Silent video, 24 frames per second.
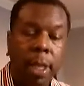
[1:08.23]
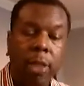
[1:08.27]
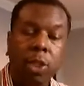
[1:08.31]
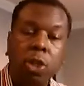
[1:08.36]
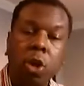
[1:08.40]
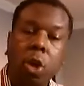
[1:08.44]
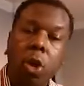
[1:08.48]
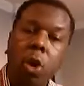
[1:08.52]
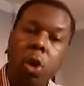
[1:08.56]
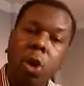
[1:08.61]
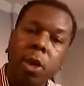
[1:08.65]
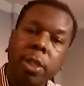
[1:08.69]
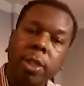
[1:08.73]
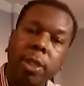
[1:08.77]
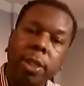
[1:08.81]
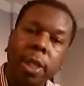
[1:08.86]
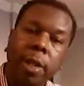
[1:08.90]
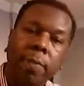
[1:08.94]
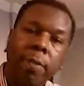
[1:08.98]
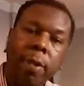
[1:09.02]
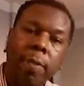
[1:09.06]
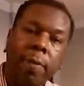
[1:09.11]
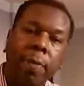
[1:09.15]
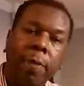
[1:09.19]
charge
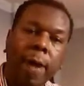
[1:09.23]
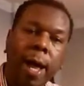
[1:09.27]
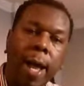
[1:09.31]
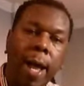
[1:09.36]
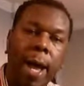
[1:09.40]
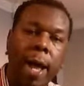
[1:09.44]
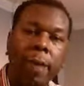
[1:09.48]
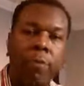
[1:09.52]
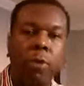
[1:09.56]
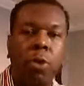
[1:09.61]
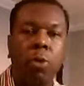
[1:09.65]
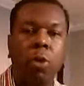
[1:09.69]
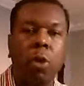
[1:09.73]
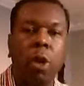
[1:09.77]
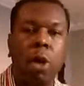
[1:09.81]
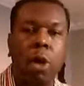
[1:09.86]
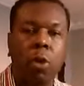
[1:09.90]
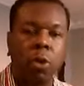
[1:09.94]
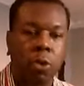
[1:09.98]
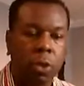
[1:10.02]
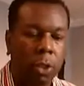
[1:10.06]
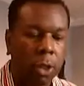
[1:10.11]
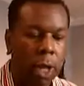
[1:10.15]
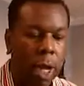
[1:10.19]
$75 to
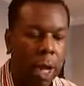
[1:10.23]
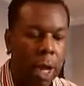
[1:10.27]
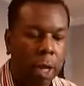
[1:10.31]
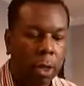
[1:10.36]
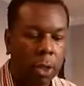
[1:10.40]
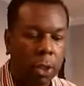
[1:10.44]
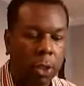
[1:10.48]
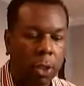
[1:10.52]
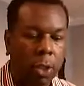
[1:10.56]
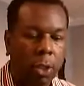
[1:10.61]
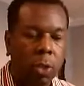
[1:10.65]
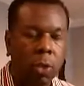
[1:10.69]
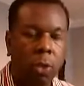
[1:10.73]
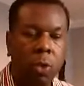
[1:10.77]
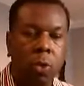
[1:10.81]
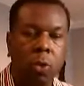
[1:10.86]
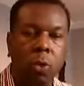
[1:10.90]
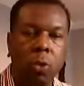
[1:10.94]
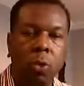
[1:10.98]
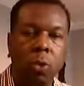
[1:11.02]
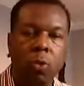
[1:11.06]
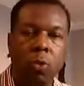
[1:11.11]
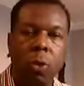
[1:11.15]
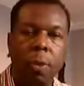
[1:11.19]
$100
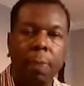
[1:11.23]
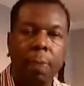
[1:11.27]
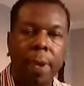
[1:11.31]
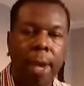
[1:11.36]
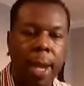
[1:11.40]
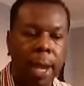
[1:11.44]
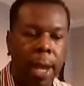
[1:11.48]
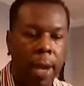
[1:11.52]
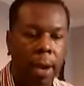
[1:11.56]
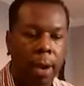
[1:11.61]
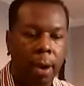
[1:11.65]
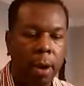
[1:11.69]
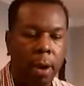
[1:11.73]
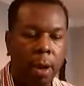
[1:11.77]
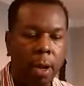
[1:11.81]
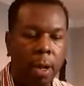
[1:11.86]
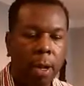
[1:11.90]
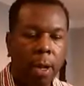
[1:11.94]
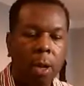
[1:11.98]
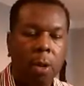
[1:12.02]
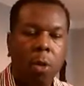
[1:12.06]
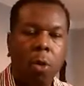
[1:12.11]
to repair